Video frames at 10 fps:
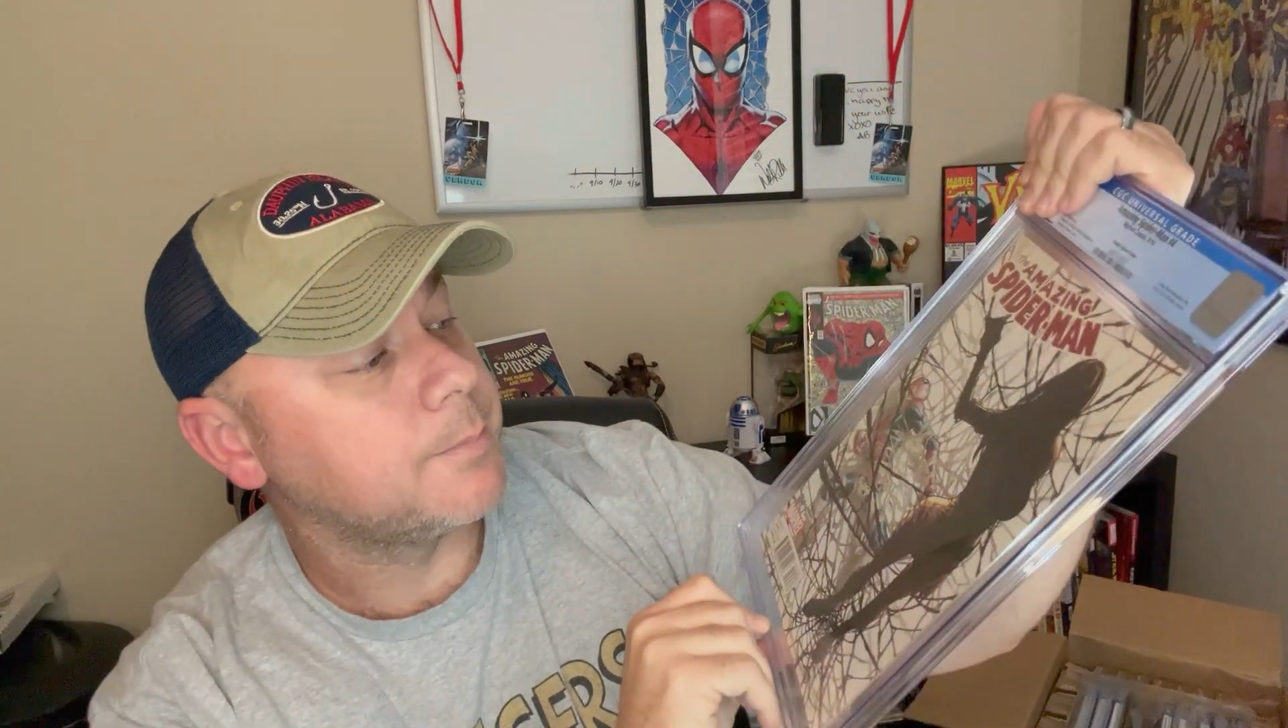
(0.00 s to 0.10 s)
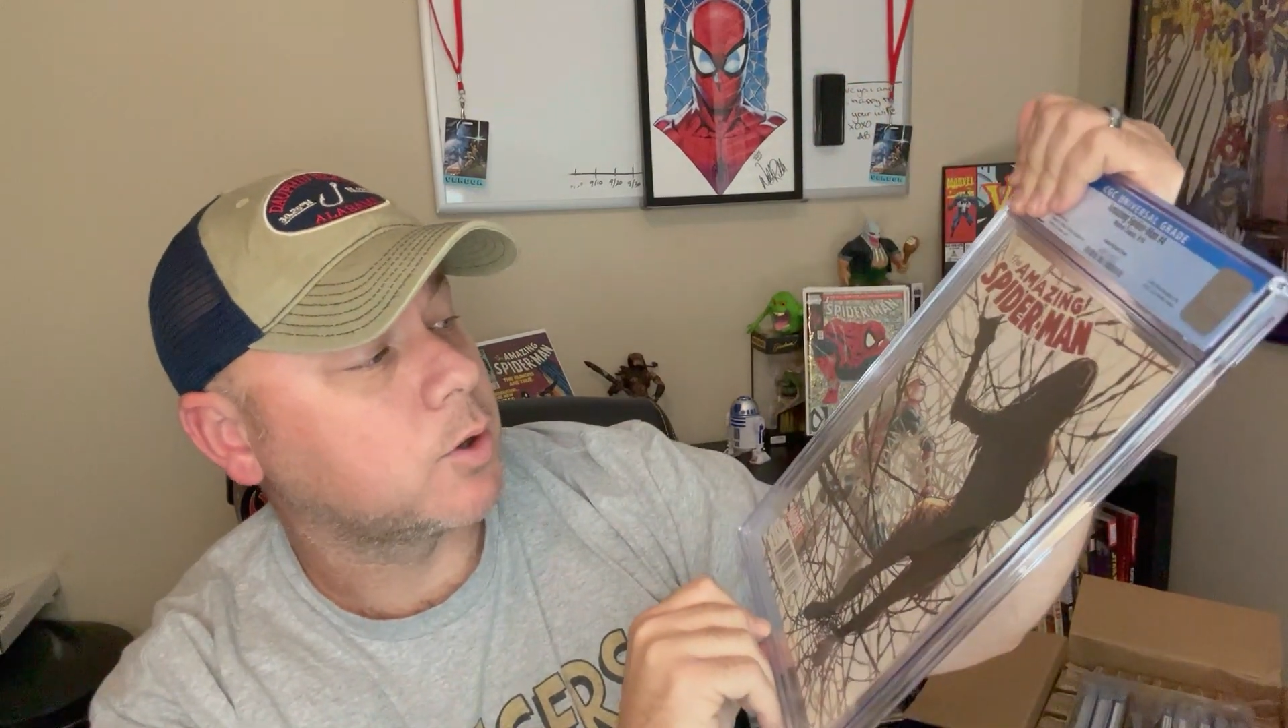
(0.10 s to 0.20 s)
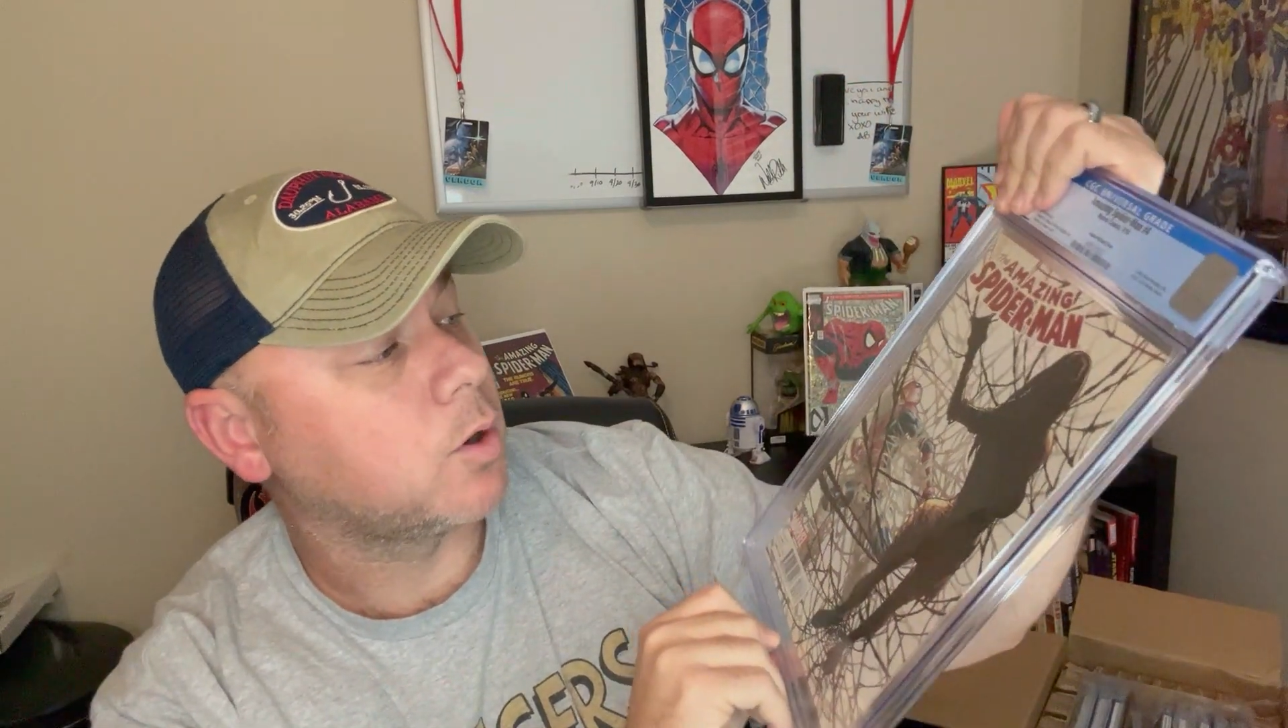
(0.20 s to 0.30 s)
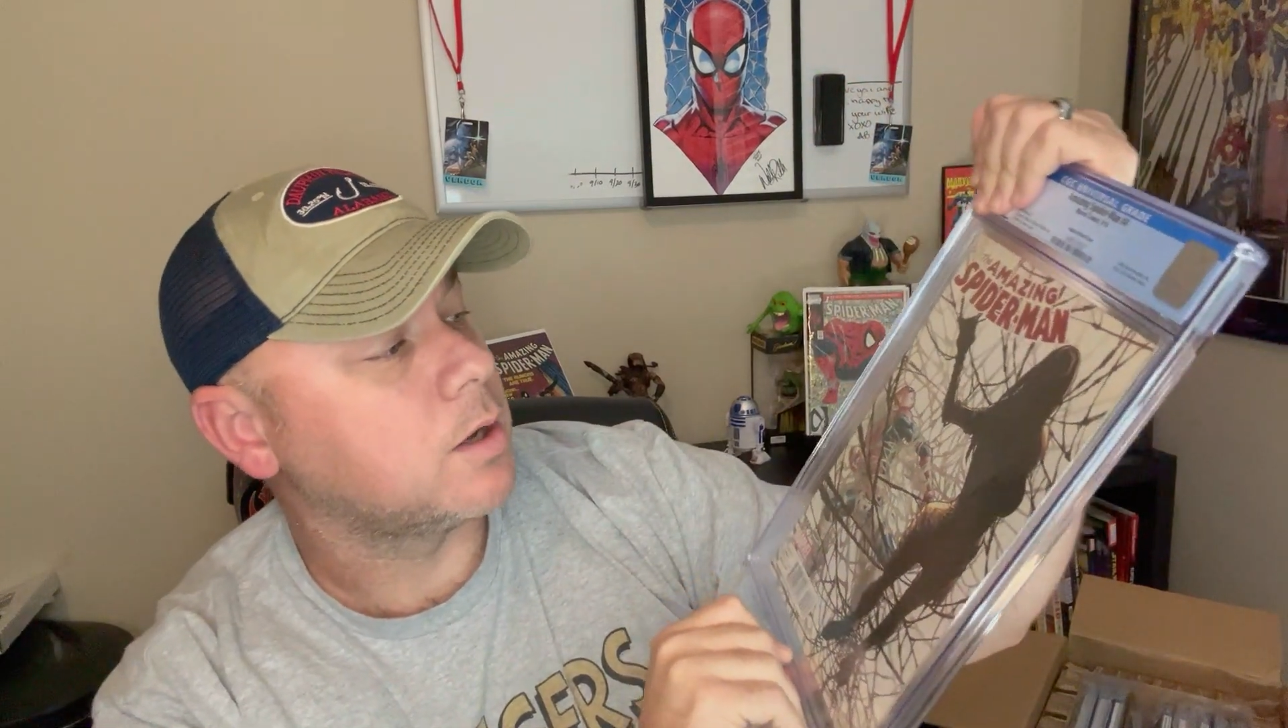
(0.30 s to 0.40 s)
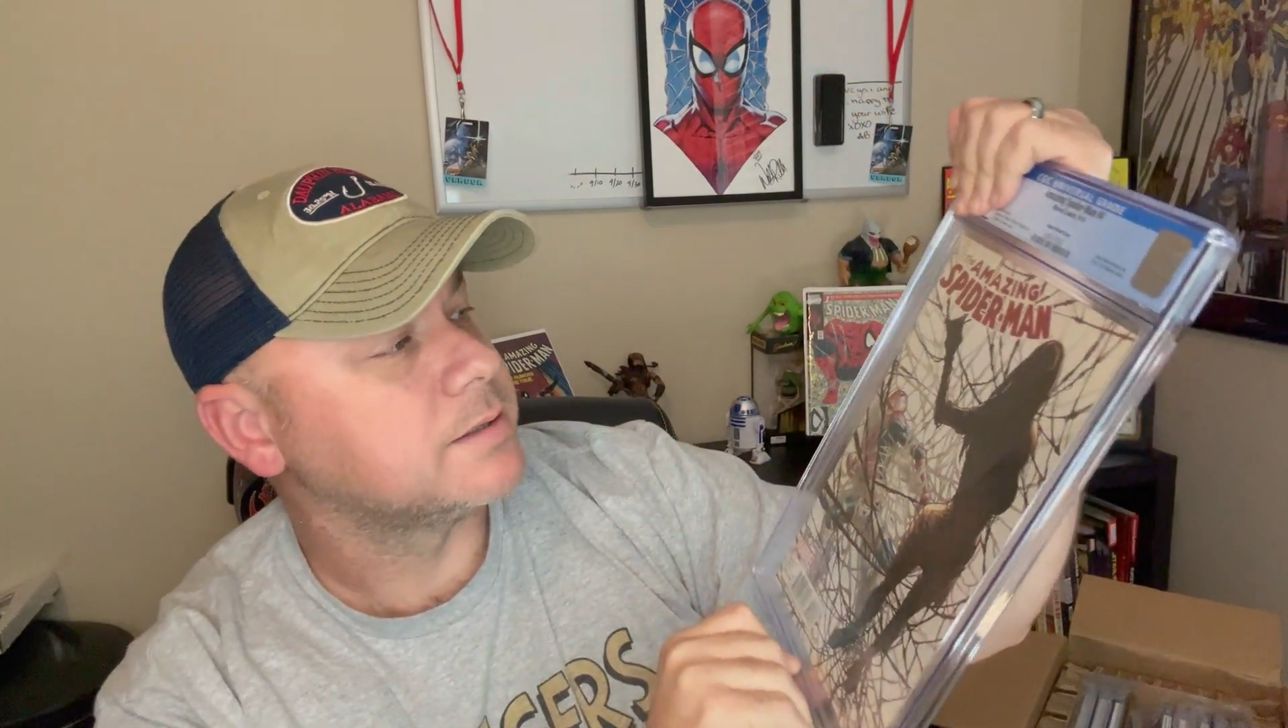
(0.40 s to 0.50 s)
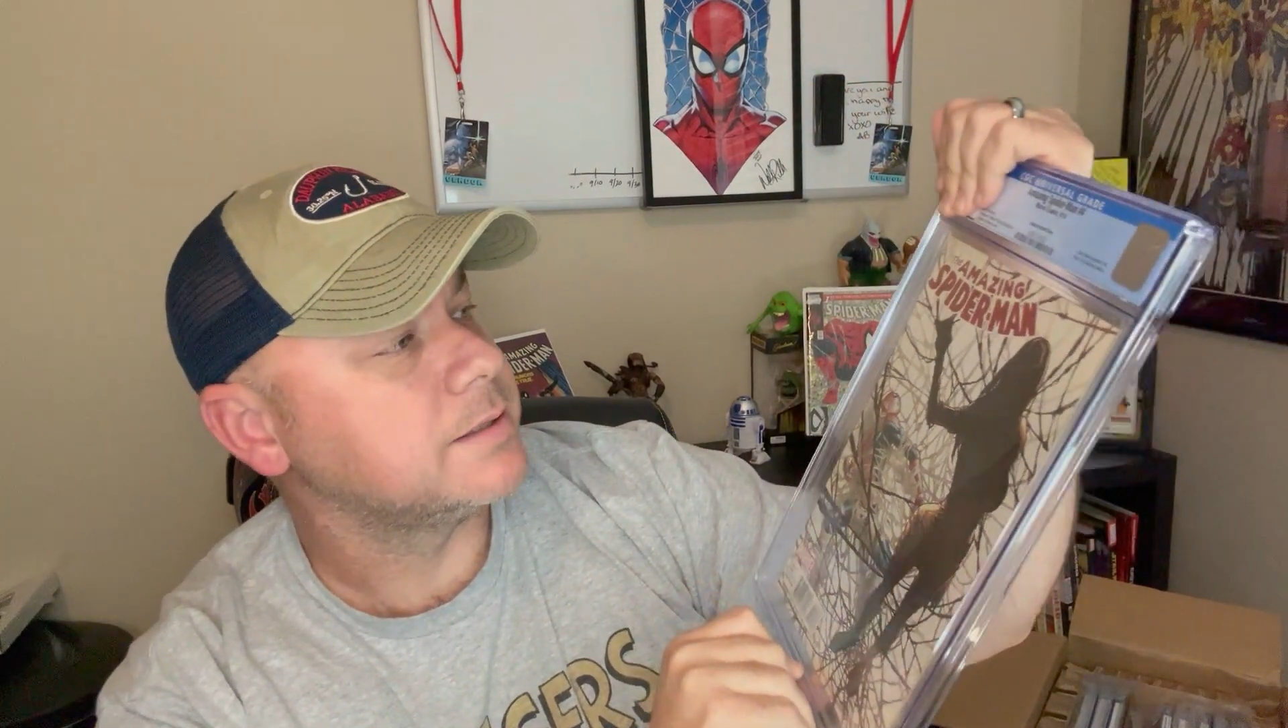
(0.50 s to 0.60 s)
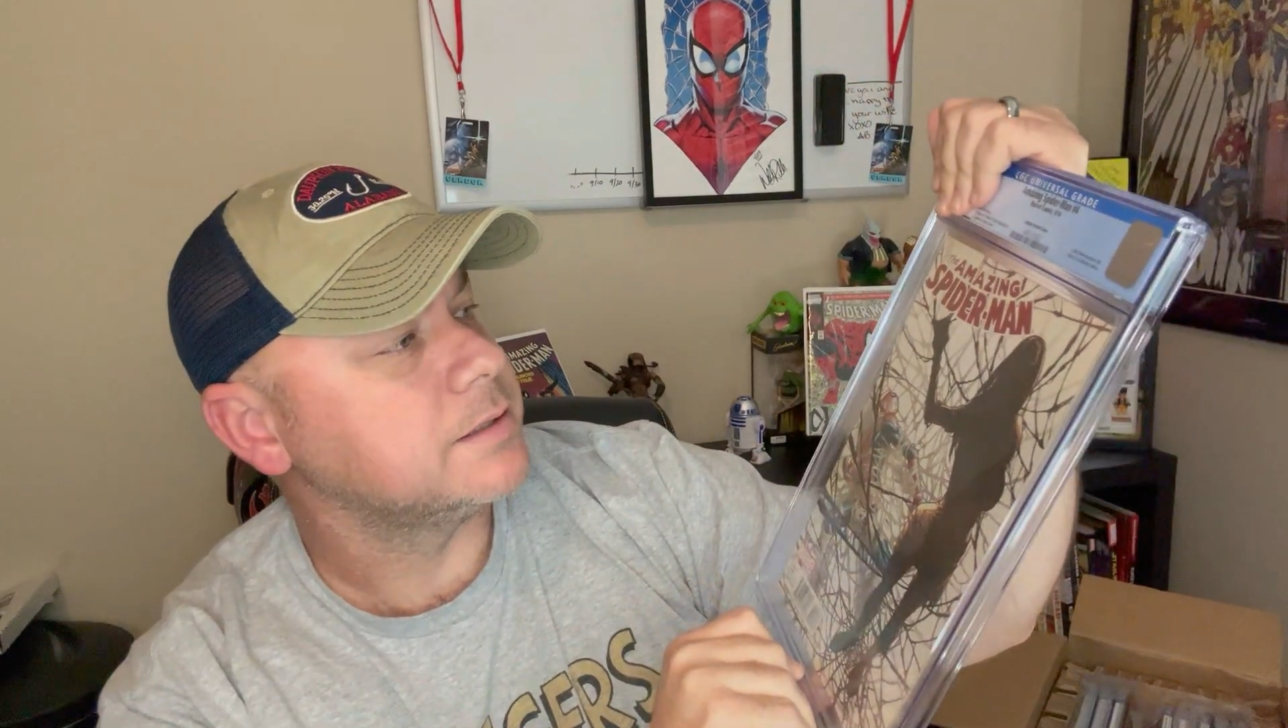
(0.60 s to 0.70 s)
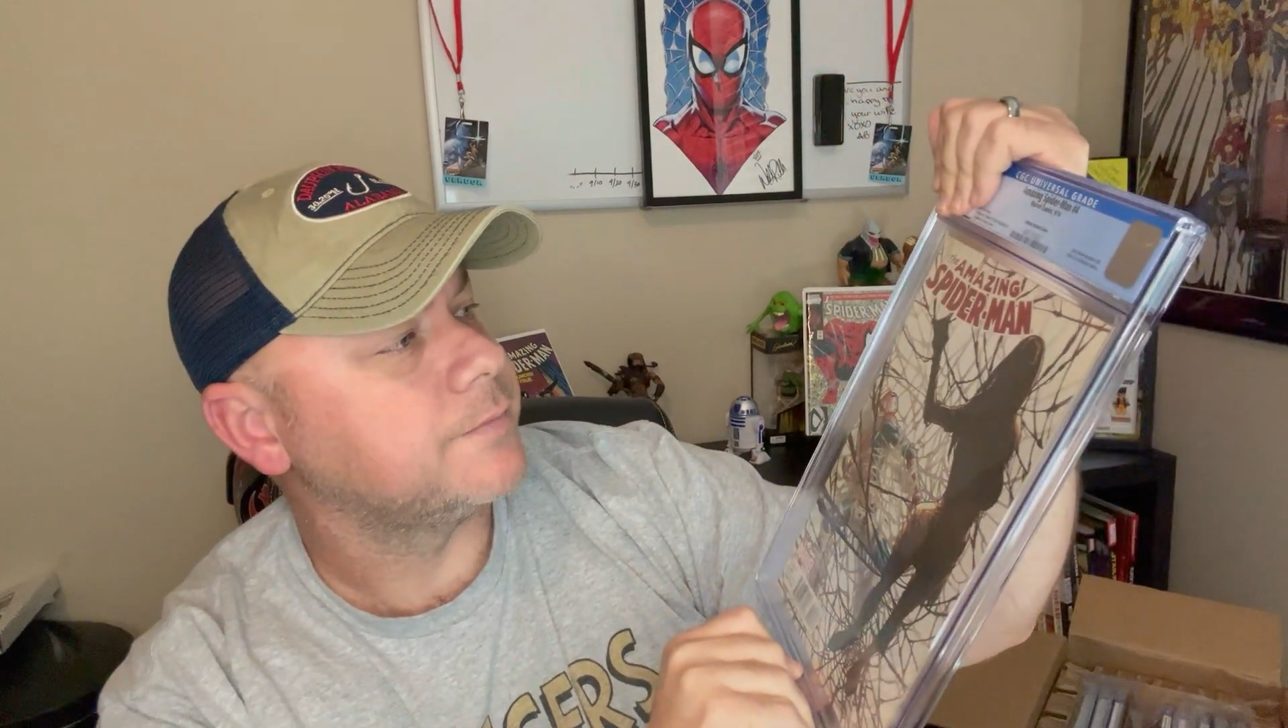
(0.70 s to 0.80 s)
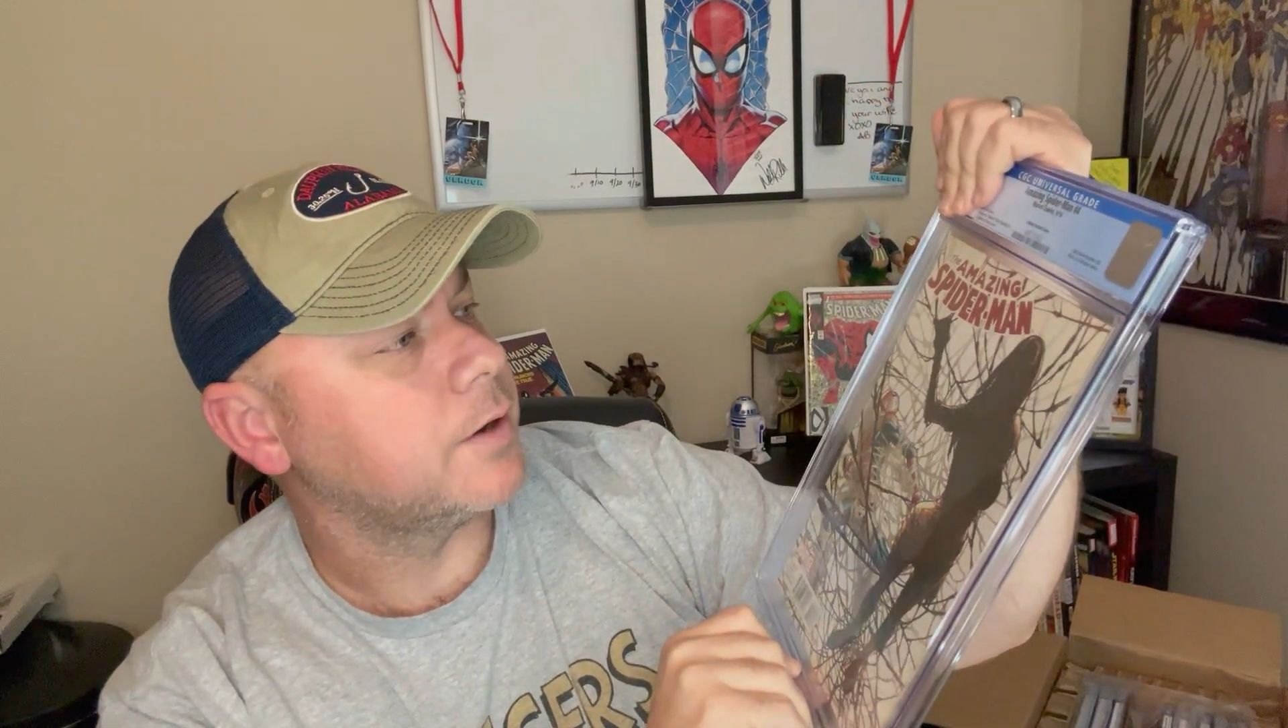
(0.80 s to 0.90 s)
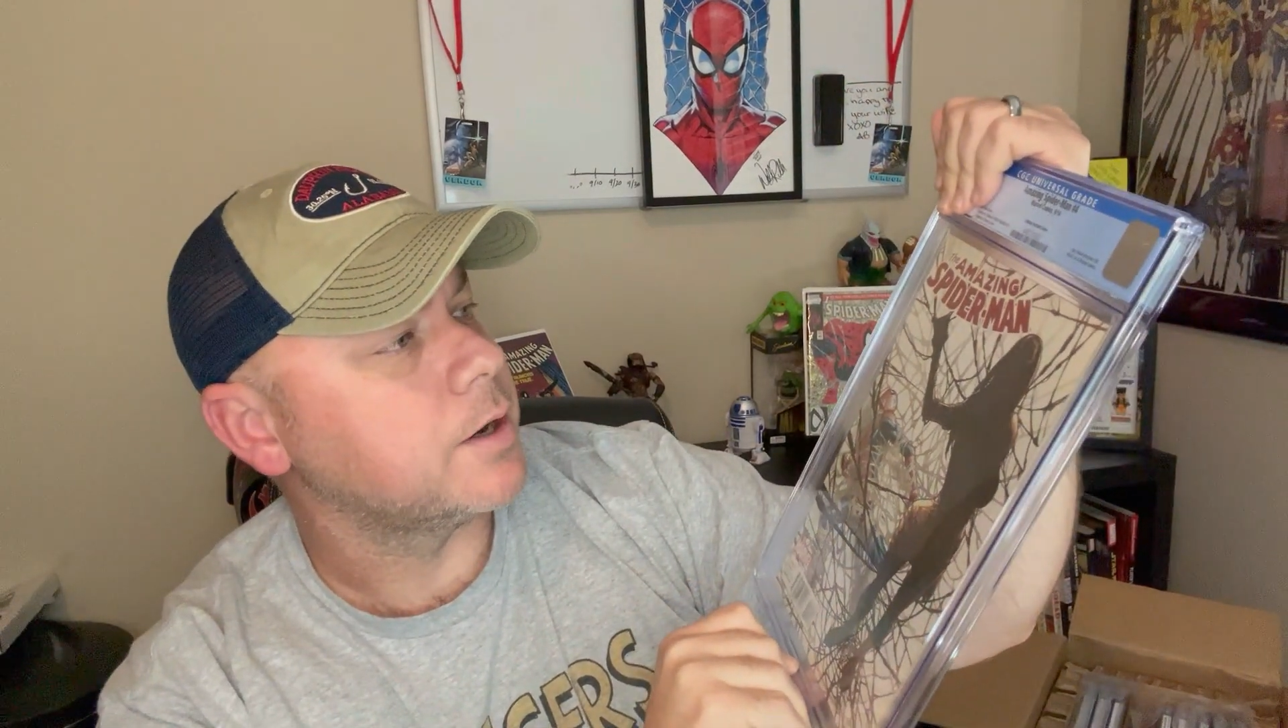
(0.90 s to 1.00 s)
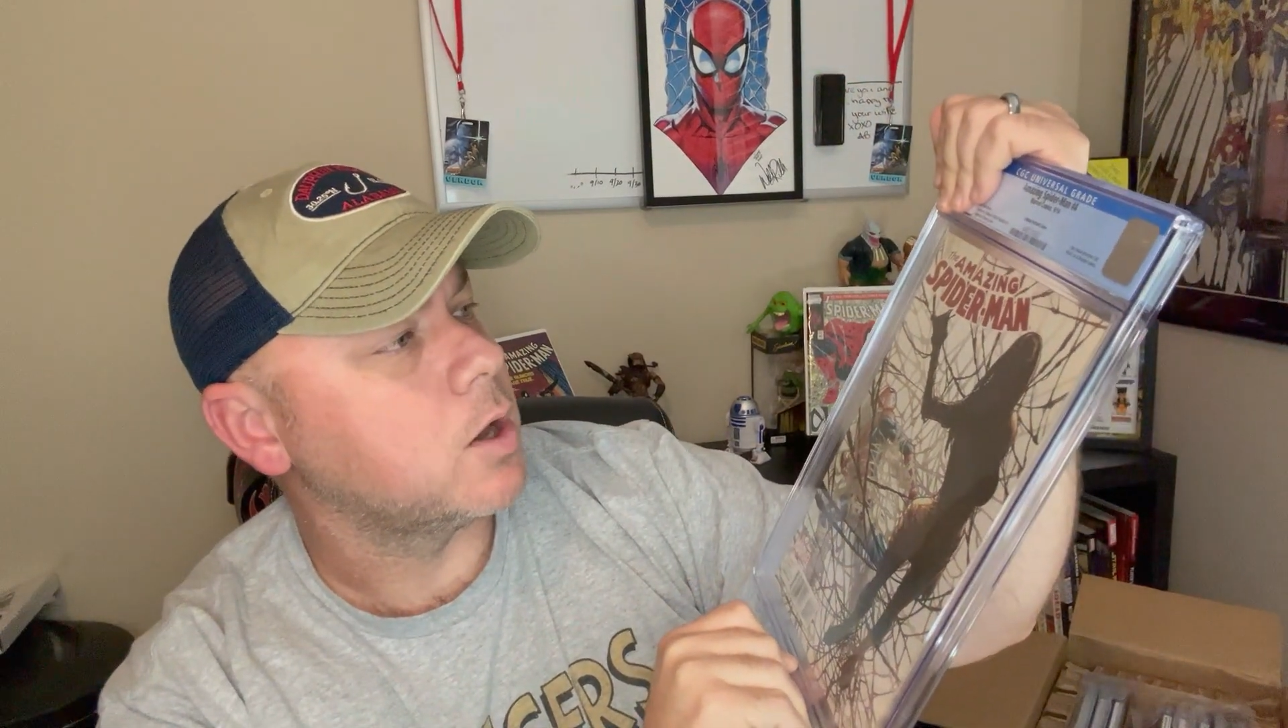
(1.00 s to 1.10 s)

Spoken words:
across these very